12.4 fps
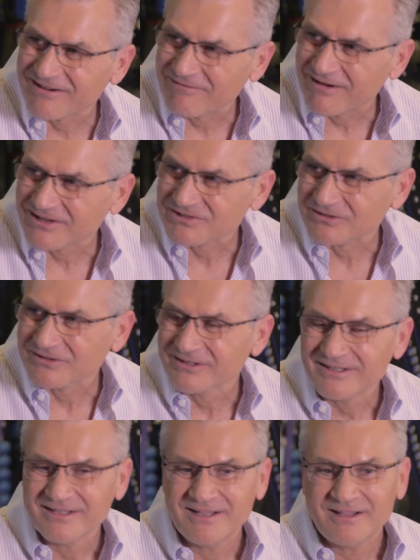wrestled
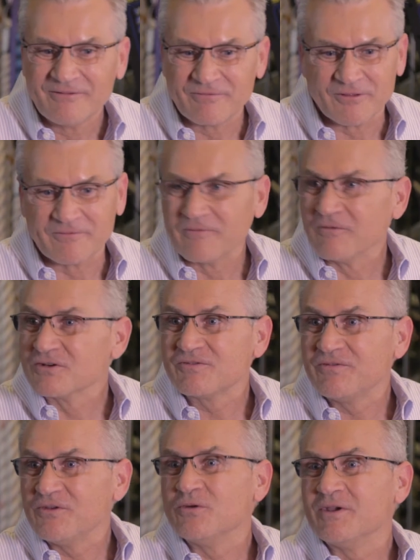for the first
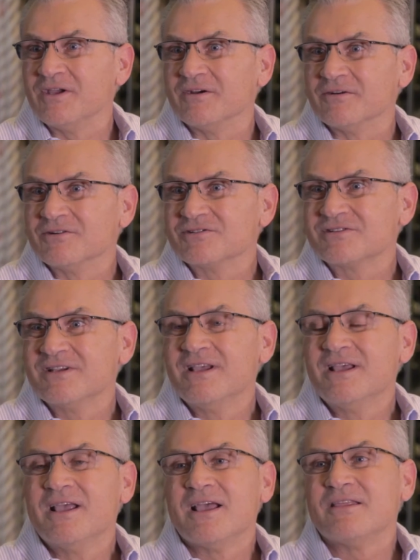few years.
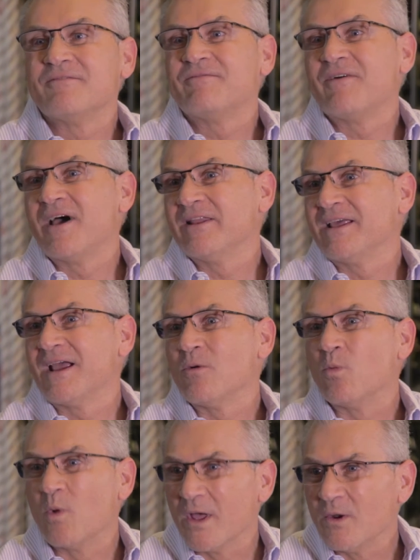And then finally I
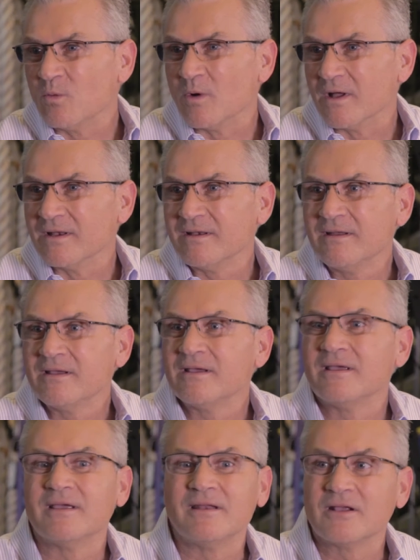won one,
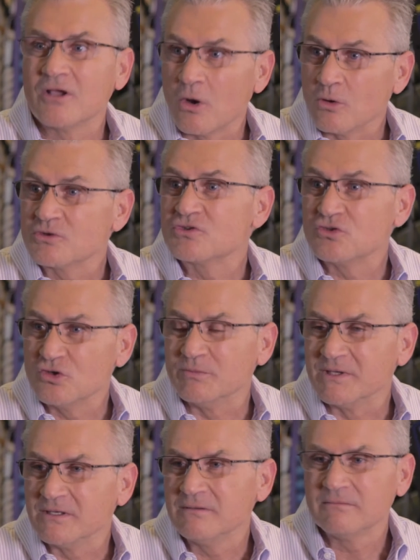and Coach
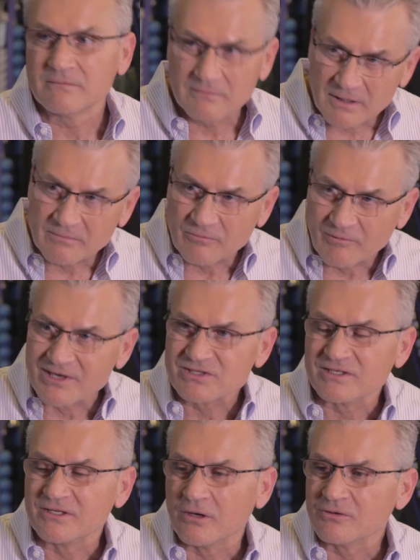Subi, my
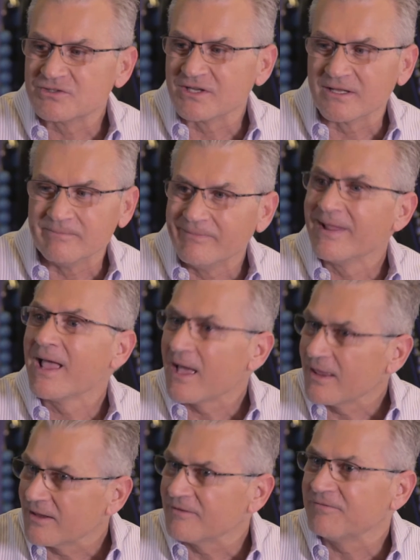wrestling coach, said,
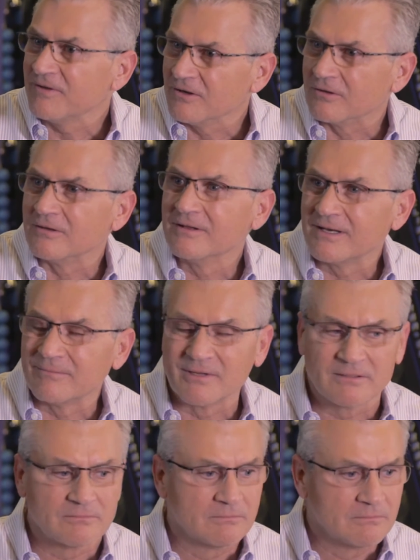how'd that feel? And I'm
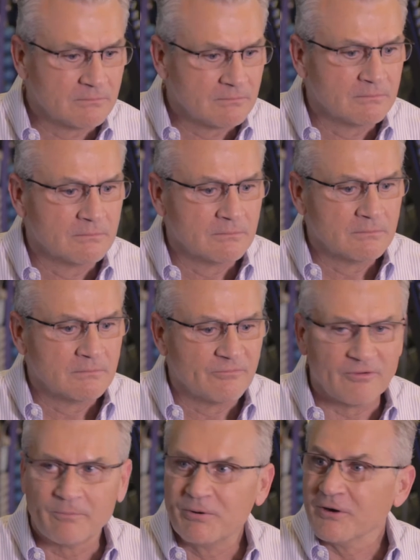like,
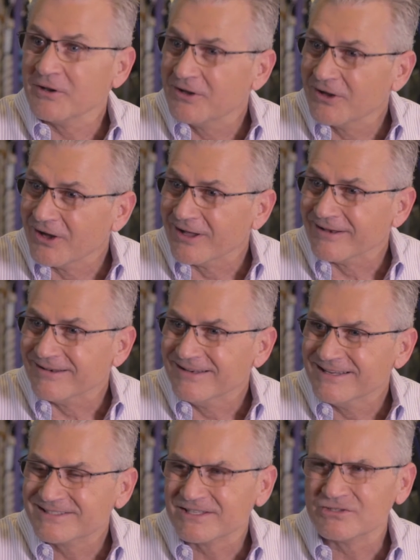felt pretty good.
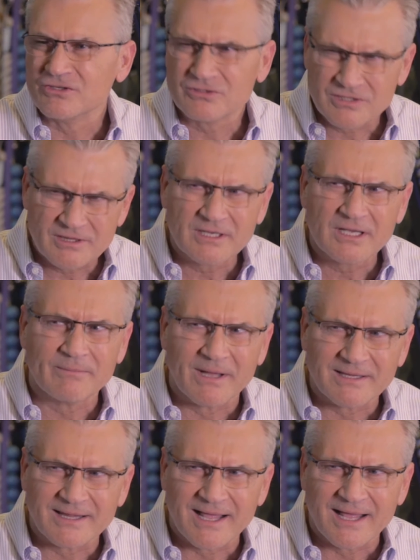He says, you should think
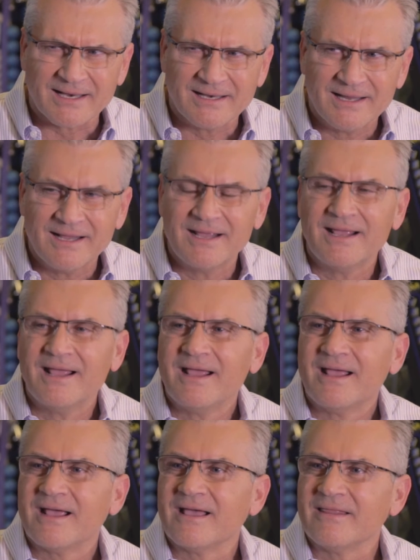about that.
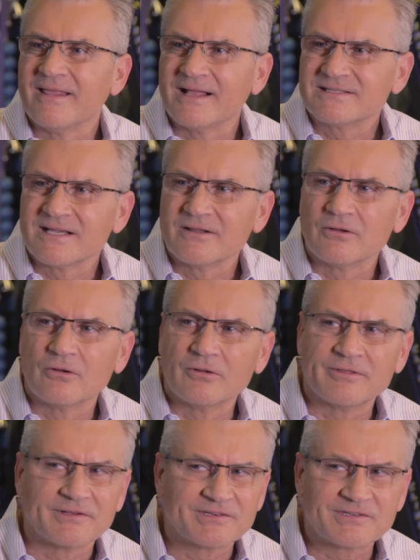And that's how the
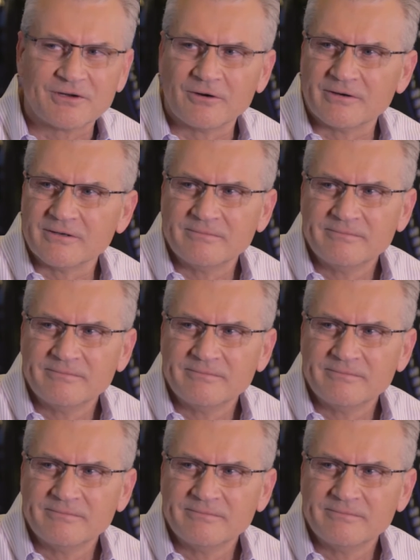whole thing started.